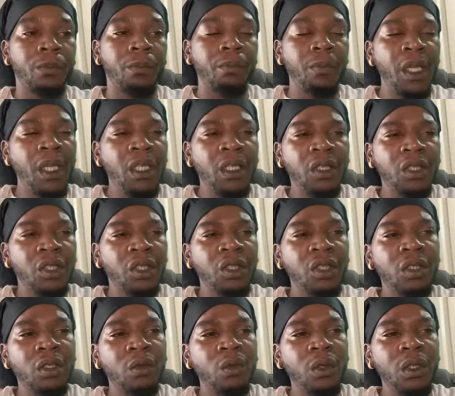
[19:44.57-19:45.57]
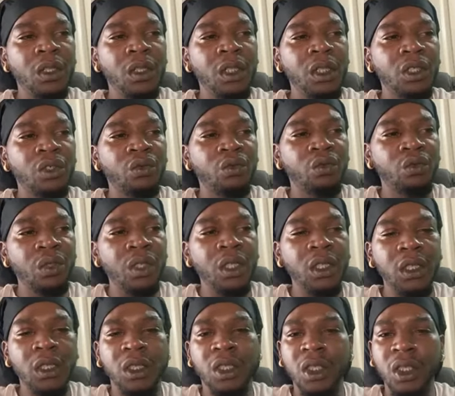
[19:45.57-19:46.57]
making sure that we're just really
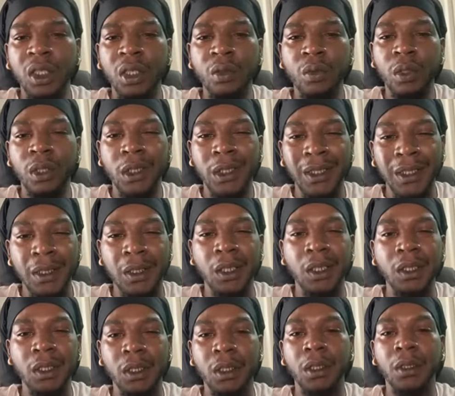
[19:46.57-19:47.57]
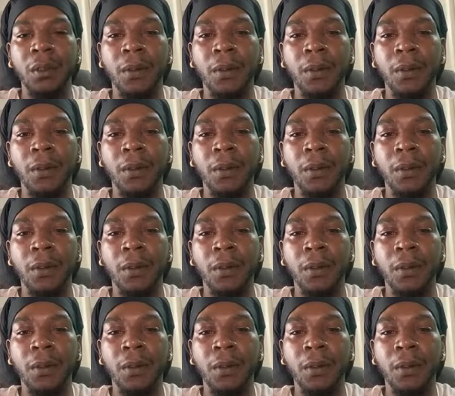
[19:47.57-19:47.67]
genuinely good.